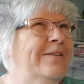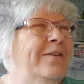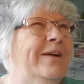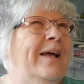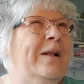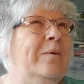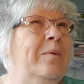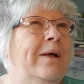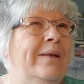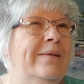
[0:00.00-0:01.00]
so the kettle
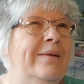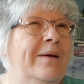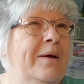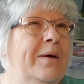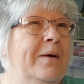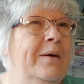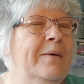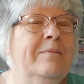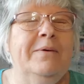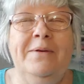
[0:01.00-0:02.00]
went.
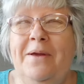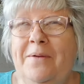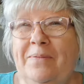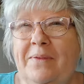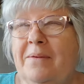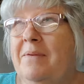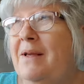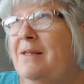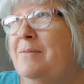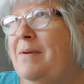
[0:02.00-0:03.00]
But now I'm
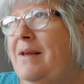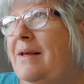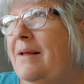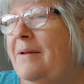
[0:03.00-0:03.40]
gasping.